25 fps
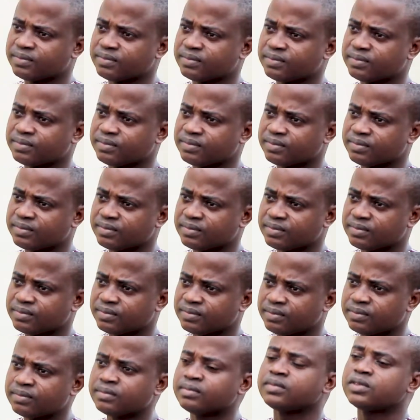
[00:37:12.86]
2001,
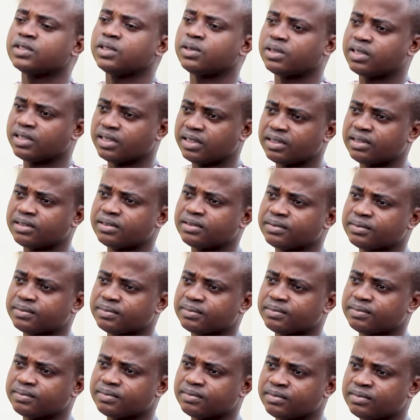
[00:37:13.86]
I was a
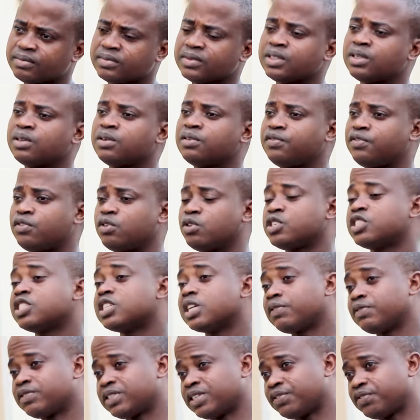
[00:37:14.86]
news editor for
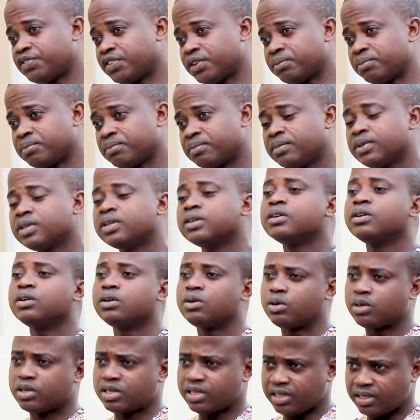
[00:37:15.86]
Shaft FM. Yes.